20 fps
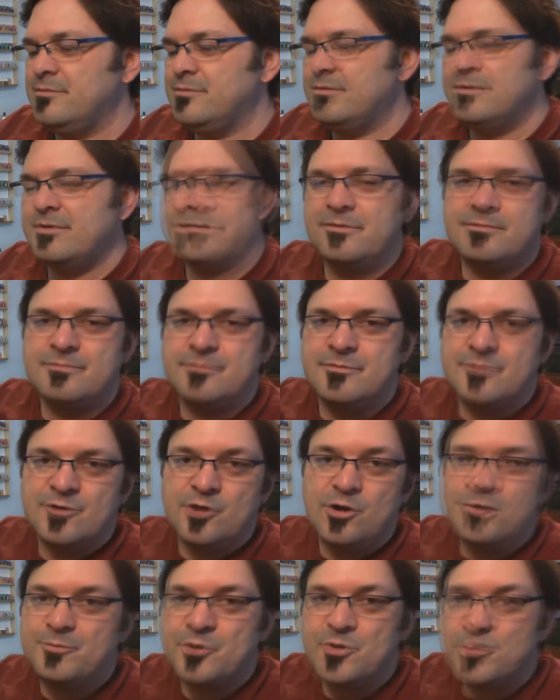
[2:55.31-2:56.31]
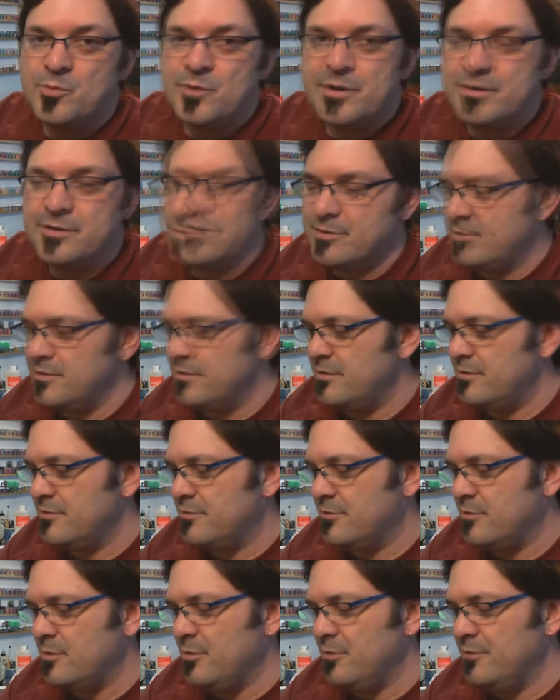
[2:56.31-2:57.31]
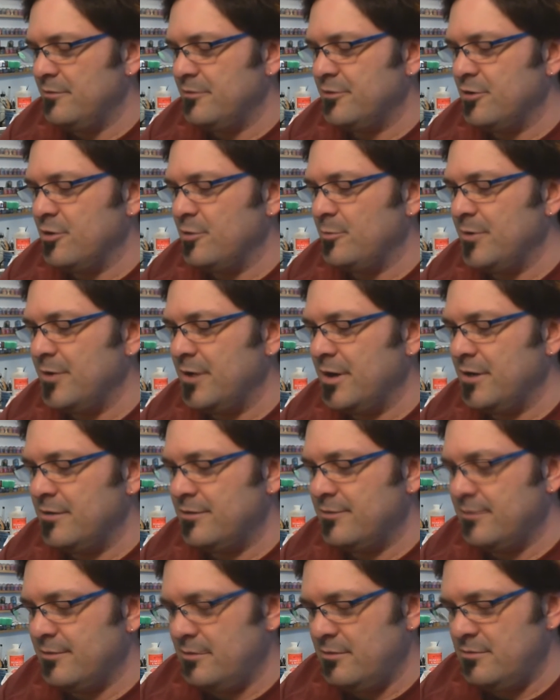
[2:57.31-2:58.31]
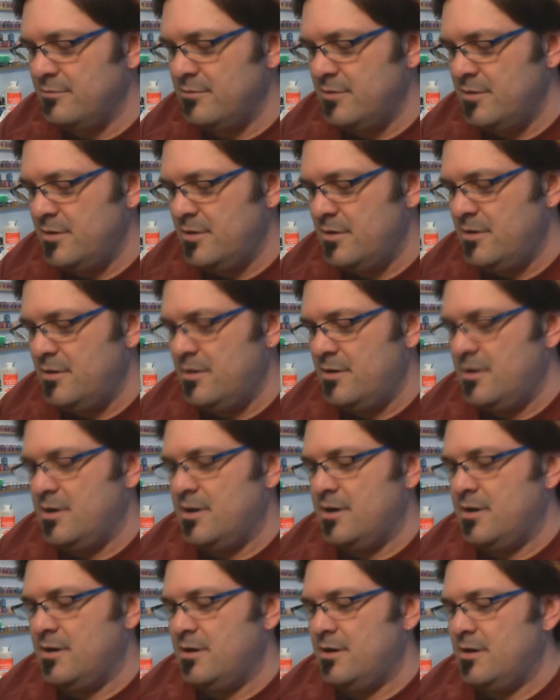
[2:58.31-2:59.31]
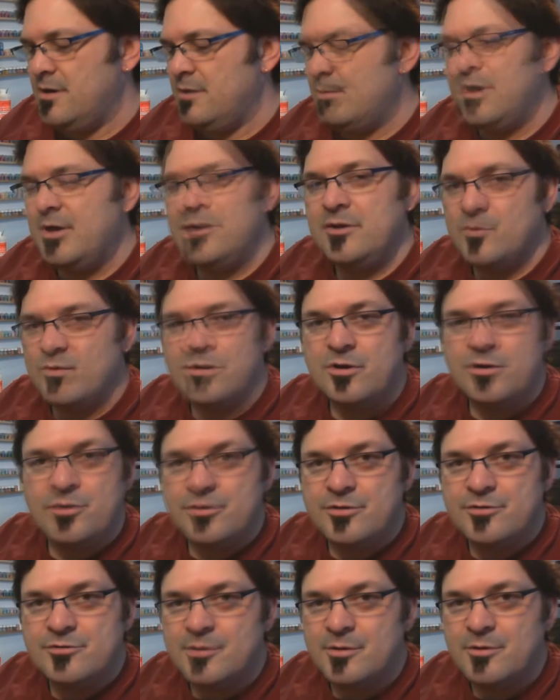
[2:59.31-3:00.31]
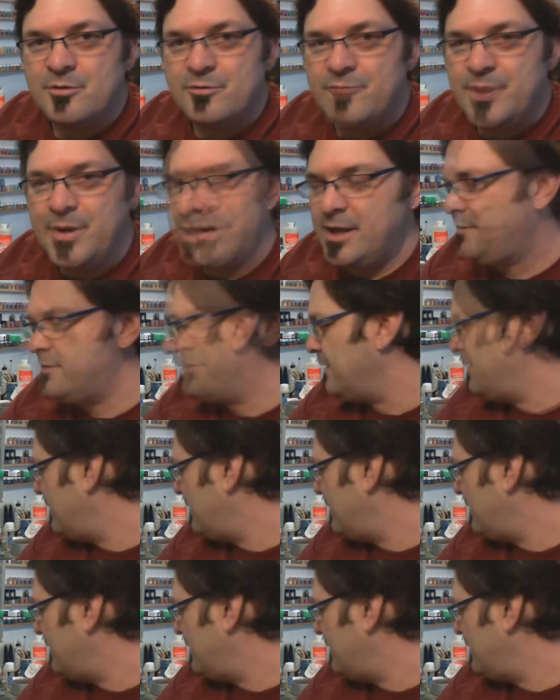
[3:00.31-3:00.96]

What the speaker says: the sculptor went to the trouble of sculpting it, so I might as well go to the trouble of painting